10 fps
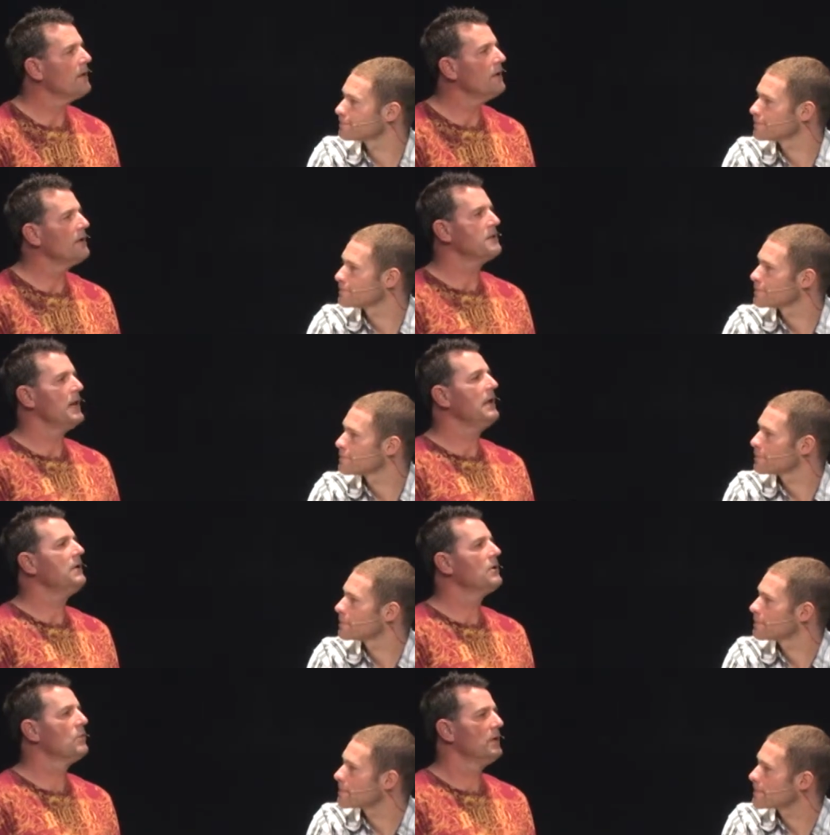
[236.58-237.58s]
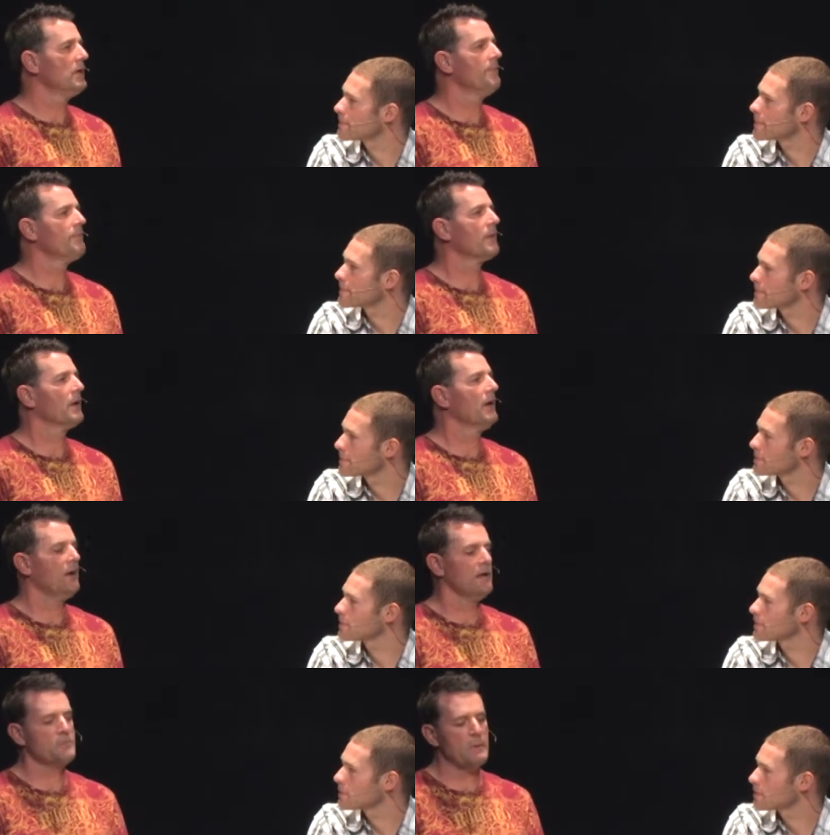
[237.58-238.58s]
Speaker 1: in the dating arena,
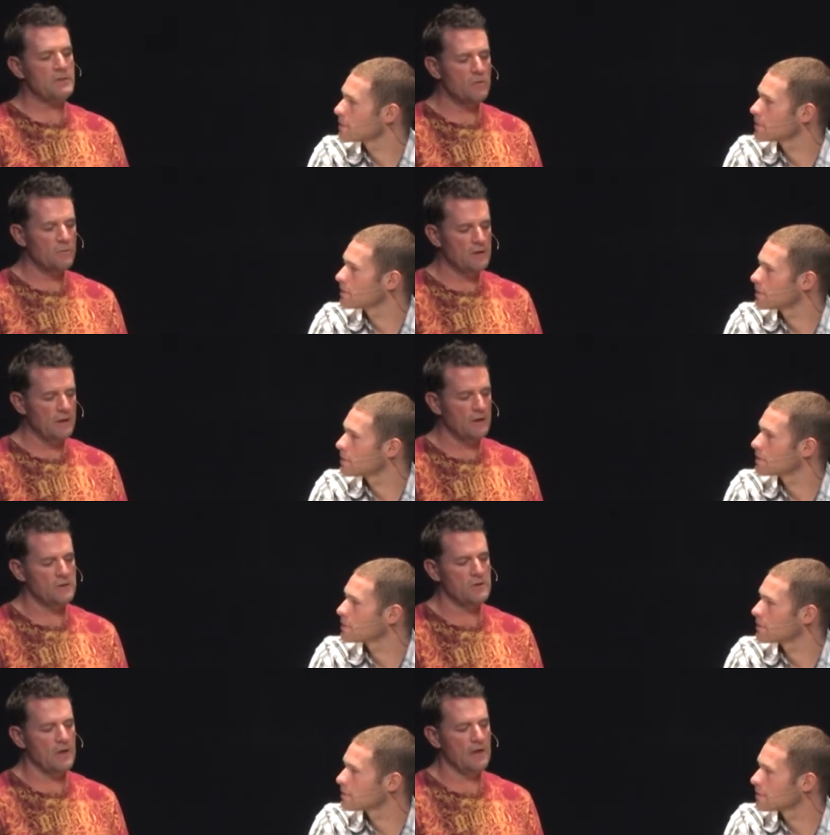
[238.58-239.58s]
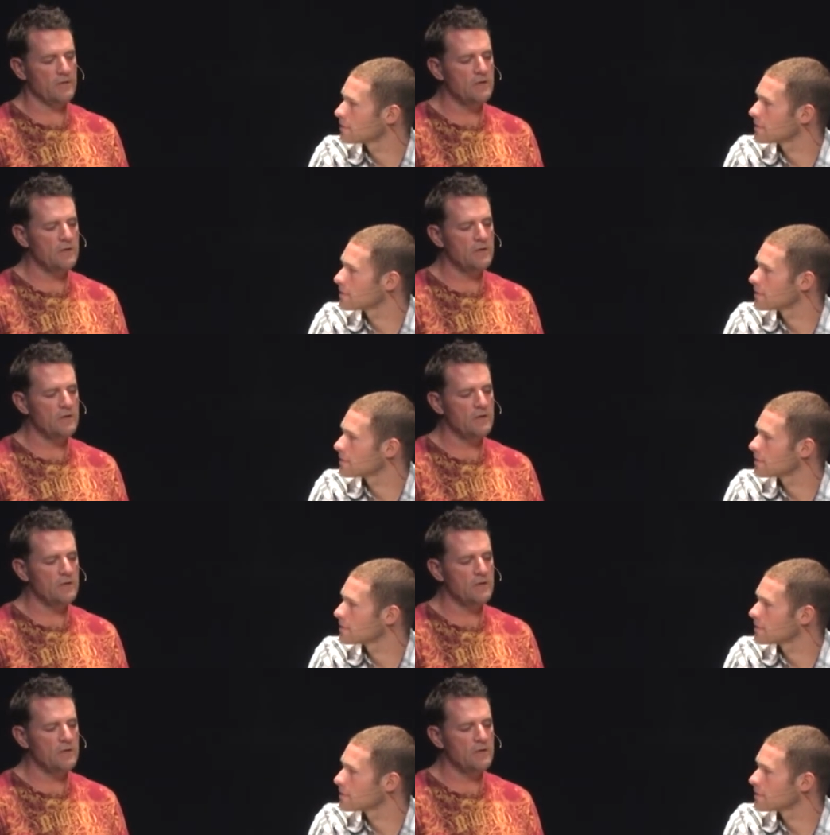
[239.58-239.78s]
uh, especially with kids, I, I